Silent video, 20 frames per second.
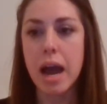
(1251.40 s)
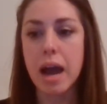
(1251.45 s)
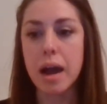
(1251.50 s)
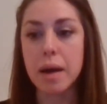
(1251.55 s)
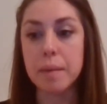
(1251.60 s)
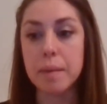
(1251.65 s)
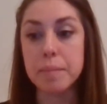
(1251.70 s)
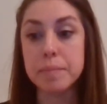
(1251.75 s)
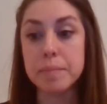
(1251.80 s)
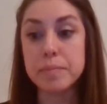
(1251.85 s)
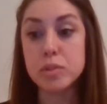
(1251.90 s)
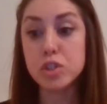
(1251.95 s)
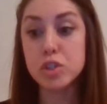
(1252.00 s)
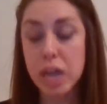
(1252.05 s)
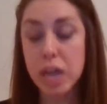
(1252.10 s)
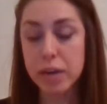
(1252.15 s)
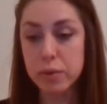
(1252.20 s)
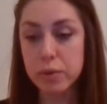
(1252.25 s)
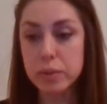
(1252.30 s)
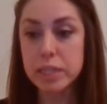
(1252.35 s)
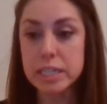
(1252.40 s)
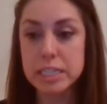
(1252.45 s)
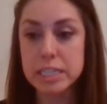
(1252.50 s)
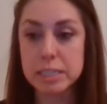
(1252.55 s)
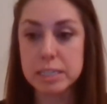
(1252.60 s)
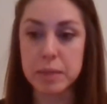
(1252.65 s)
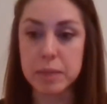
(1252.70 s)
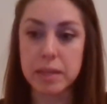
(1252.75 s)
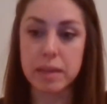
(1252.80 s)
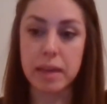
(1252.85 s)
Um, generally
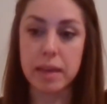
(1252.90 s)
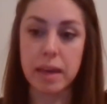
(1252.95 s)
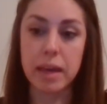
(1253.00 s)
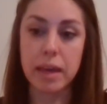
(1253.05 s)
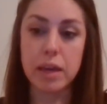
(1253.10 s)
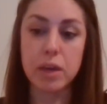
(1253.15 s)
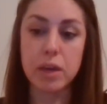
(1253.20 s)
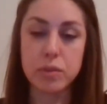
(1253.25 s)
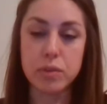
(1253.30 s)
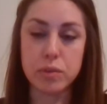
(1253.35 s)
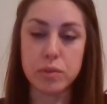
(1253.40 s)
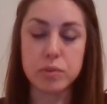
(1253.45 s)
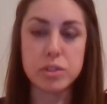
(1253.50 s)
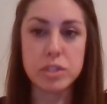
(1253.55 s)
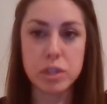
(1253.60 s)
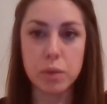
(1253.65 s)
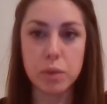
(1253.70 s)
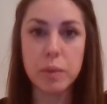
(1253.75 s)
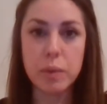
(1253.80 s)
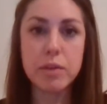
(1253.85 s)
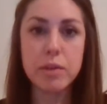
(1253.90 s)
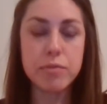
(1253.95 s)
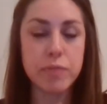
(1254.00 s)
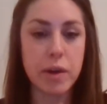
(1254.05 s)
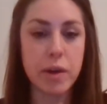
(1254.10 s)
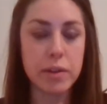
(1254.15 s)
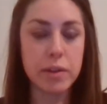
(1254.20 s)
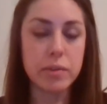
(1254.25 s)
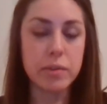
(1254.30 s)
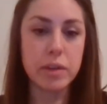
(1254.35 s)
speaking, you still want to
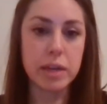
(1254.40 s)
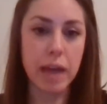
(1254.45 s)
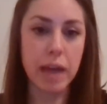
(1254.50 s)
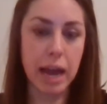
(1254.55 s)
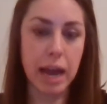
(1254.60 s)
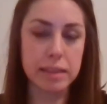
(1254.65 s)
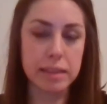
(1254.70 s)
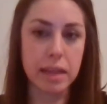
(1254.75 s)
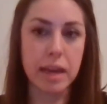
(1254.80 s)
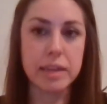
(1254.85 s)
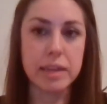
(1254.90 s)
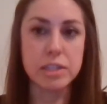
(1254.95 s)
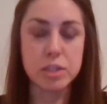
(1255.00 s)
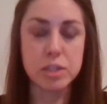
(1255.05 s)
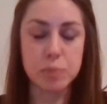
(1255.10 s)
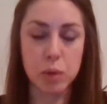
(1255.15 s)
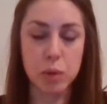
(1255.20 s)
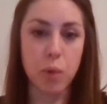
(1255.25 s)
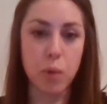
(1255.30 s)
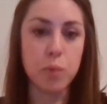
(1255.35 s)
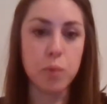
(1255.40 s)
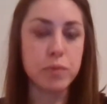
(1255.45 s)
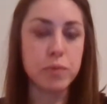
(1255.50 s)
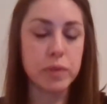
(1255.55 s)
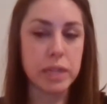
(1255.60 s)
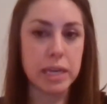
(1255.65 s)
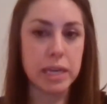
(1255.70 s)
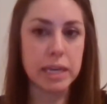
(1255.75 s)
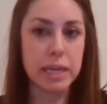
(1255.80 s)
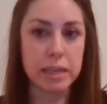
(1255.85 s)
follow the guidelines where
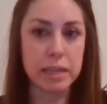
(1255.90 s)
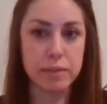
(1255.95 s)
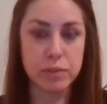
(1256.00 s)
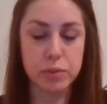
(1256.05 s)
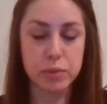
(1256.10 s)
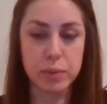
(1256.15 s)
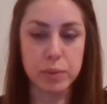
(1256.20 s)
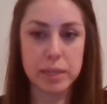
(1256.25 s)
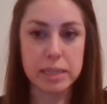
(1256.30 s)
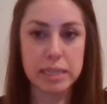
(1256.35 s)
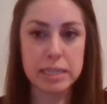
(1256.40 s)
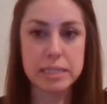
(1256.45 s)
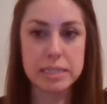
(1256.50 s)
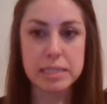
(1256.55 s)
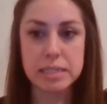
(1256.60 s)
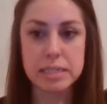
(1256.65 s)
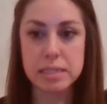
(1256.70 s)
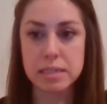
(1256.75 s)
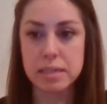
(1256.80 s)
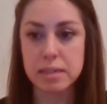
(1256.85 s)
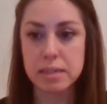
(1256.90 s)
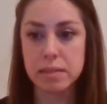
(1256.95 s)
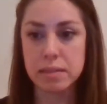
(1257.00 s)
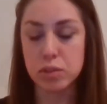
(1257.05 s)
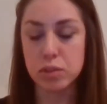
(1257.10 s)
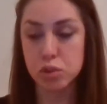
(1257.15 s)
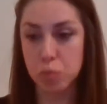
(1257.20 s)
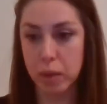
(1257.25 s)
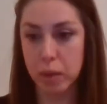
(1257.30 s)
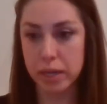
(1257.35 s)
hopefully it gives you at least
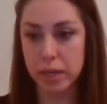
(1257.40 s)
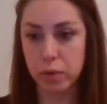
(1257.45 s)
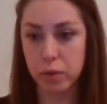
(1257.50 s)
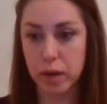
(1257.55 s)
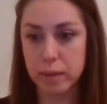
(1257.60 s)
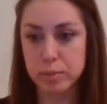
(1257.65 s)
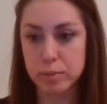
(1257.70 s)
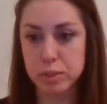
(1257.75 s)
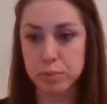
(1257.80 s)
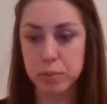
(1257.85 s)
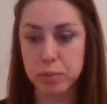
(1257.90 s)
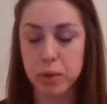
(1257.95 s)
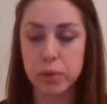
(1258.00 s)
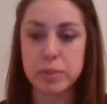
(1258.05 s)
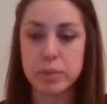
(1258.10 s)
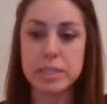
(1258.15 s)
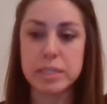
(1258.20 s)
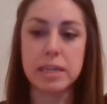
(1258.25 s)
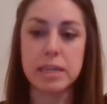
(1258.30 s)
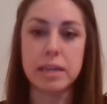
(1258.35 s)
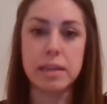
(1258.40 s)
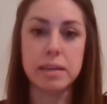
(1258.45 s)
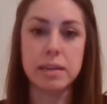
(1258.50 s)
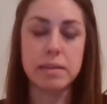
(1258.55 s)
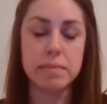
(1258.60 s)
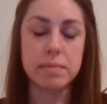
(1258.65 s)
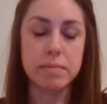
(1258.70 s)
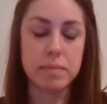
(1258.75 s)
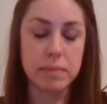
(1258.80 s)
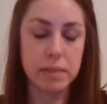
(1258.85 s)
the 20 grams of
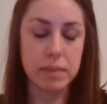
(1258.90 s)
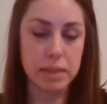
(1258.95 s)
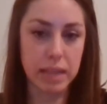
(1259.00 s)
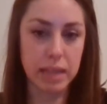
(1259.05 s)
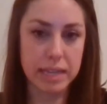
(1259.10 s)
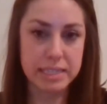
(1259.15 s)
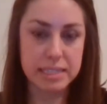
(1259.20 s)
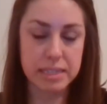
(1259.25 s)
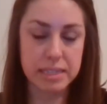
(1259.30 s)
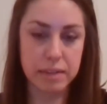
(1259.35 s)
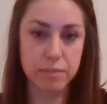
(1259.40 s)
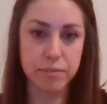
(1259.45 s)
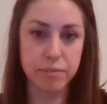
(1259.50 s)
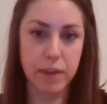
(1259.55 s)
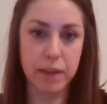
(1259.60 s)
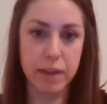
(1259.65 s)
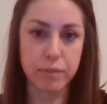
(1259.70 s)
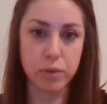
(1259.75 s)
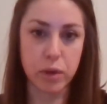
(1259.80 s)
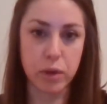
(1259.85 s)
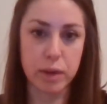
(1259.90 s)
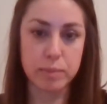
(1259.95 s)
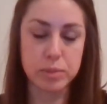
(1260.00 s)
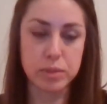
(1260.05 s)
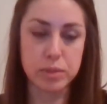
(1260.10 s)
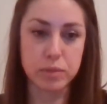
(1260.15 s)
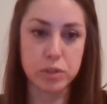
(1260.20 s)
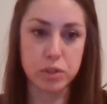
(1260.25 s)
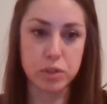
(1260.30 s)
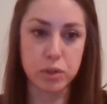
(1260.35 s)
protein, less than five
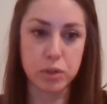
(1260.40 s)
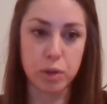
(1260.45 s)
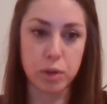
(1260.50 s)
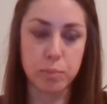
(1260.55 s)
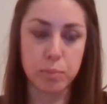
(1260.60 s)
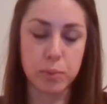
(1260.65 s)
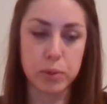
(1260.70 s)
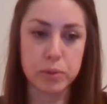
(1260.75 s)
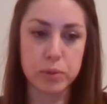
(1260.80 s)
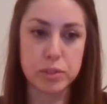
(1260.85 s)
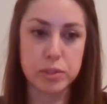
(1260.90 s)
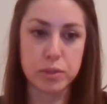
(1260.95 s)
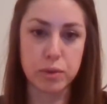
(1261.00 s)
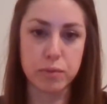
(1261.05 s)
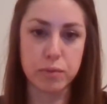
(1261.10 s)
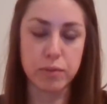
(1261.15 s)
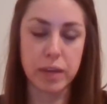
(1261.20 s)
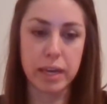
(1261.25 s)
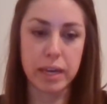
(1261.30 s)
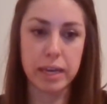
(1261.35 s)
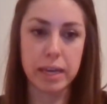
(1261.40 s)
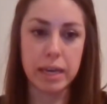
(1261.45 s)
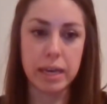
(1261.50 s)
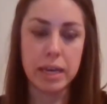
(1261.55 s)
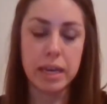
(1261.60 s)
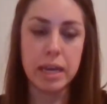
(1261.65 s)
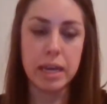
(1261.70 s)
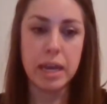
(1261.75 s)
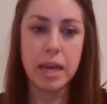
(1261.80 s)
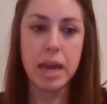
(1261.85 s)
grams of sugar per
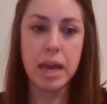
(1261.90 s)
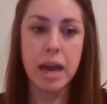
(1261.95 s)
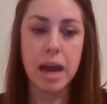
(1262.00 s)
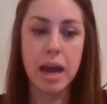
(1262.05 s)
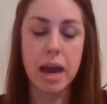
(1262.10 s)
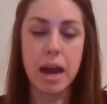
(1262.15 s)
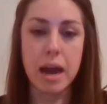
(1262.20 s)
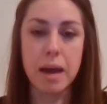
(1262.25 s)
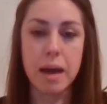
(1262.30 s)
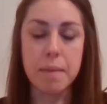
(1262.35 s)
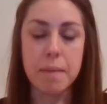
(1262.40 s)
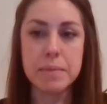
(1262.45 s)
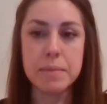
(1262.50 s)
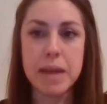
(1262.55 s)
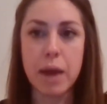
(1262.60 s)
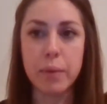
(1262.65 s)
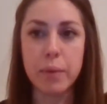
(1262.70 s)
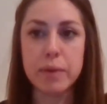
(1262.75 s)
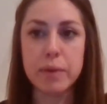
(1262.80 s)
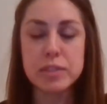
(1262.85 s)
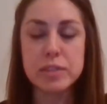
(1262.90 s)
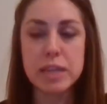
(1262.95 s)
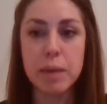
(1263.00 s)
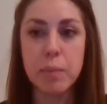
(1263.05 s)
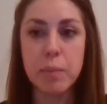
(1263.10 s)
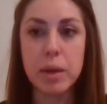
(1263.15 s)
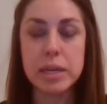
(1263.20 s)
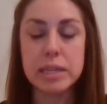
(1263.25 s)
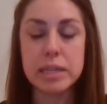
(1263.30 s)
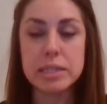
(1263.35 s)
serving. Um, now, if
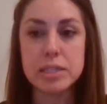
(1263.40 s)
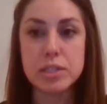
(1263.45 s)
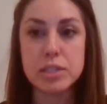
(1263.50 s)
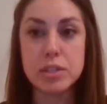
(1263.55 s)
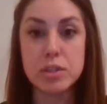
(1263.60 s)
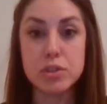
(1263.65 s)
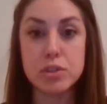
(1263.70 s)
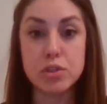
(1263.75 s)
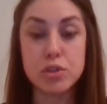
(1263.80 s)
someone is